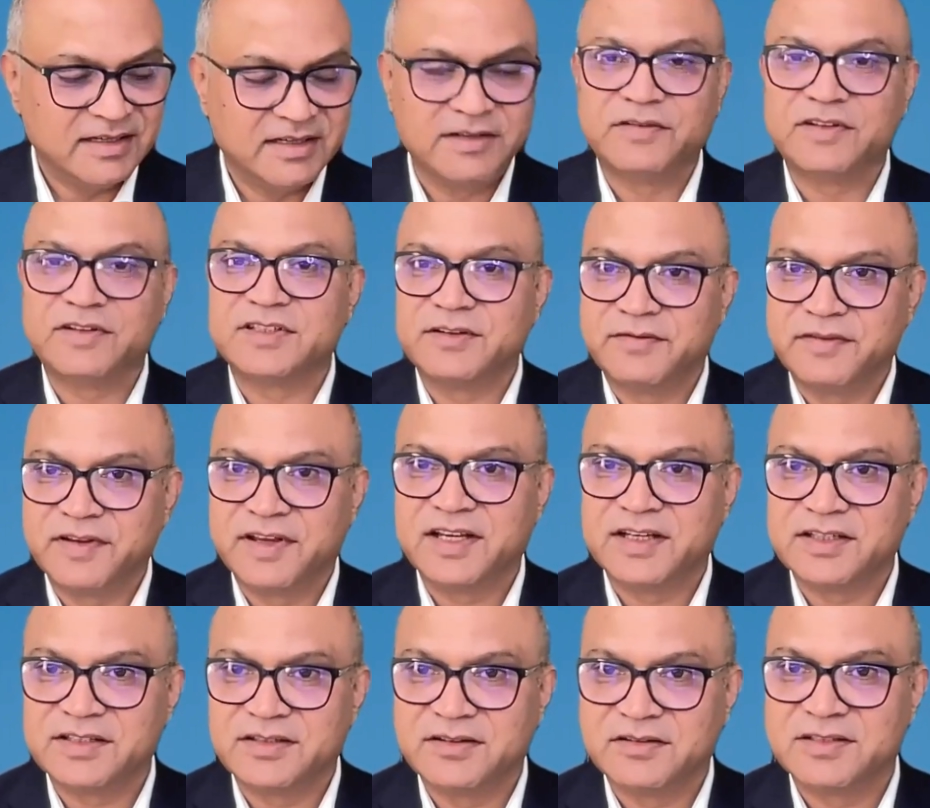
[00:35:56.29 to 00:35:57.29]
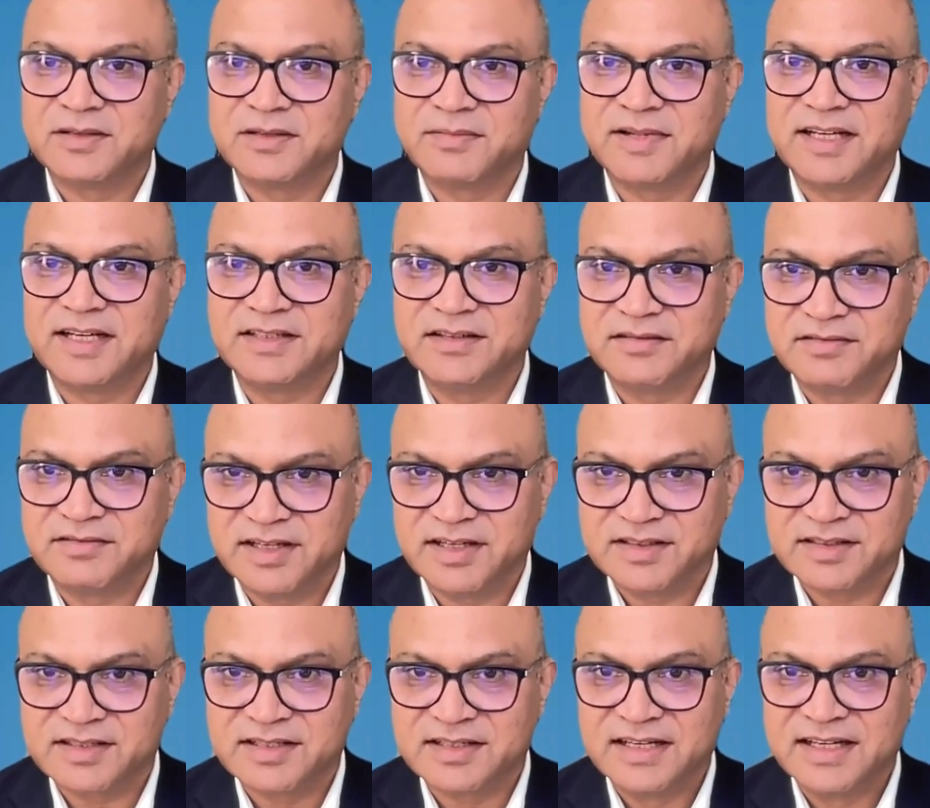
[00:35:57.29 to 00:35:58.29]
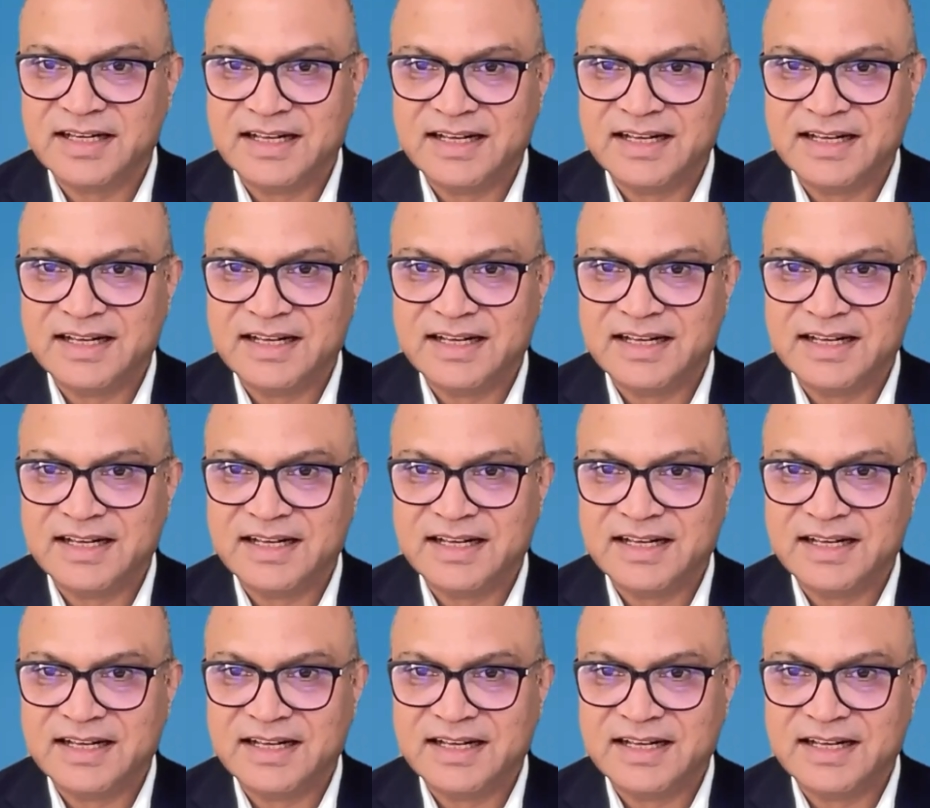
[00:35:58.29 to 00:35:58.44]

diversification of supply chain risk.